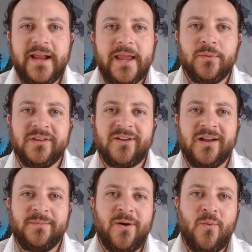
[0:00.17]
I want to
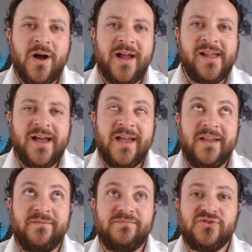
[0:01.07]
talk about why
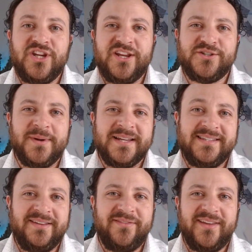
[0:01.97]
I changed my
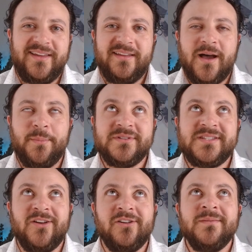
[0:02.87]
CV. Up
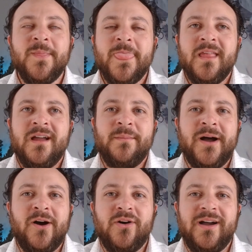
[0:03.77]
until
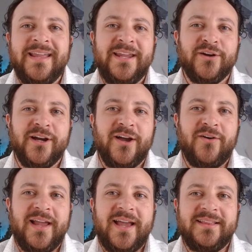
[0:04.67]
about a year ago,
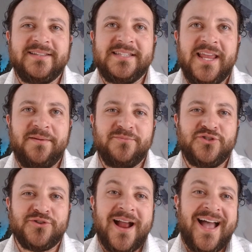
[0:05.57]
I had the same
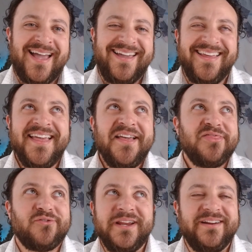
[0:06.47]
dry
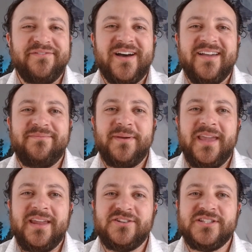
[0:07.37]
3 to 5
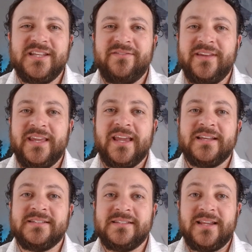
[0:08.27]
page CV
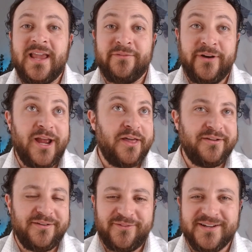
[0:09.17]
as every
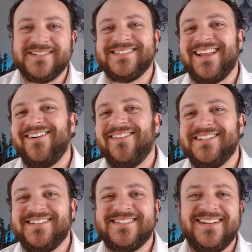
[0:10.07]
other forensic
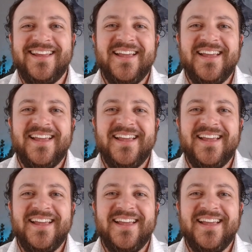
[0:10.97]
psychologist.